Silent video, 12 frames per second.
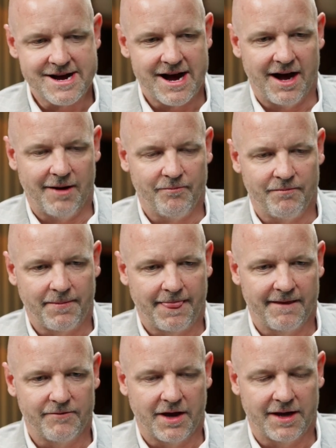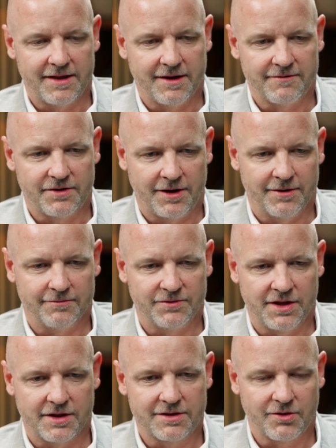
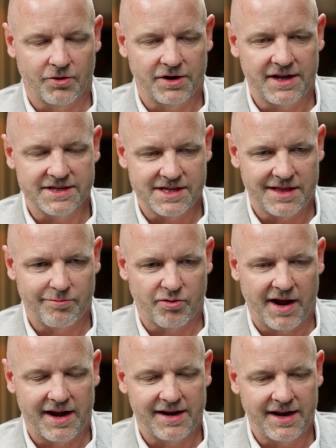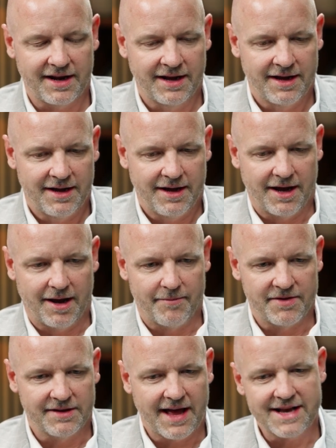The authority is in the branding.
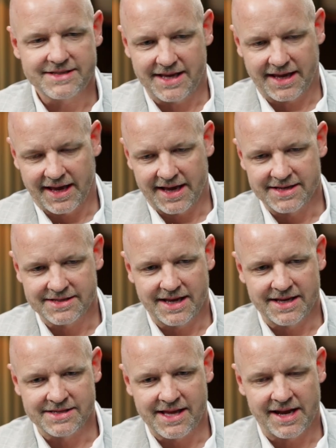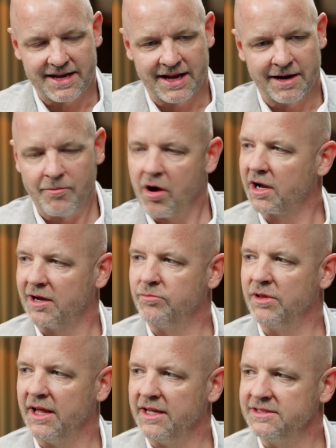The last thing is that in a
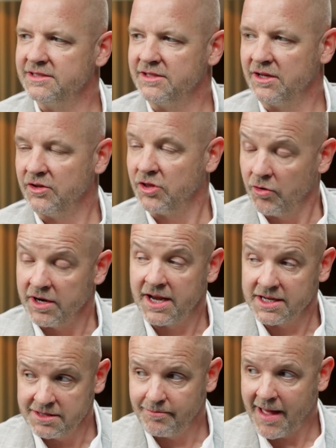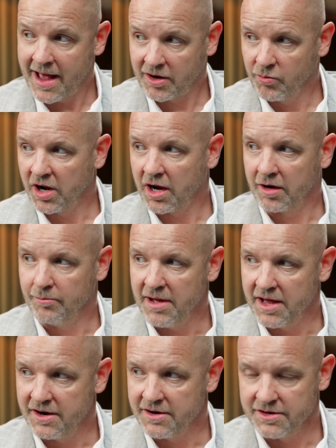marketplace, though it doesn't matter what our
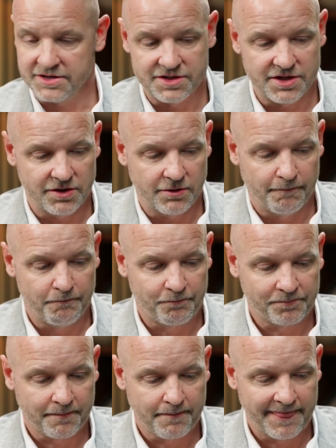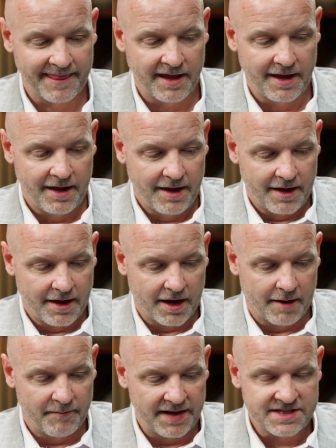competitors do,
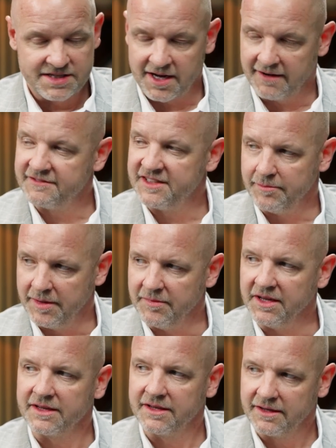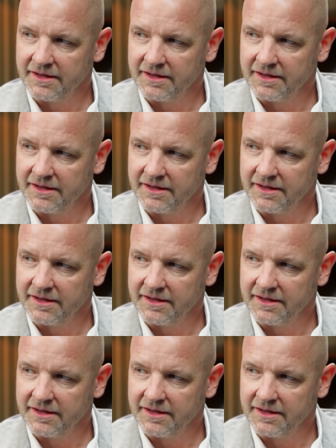it's tough to mimic.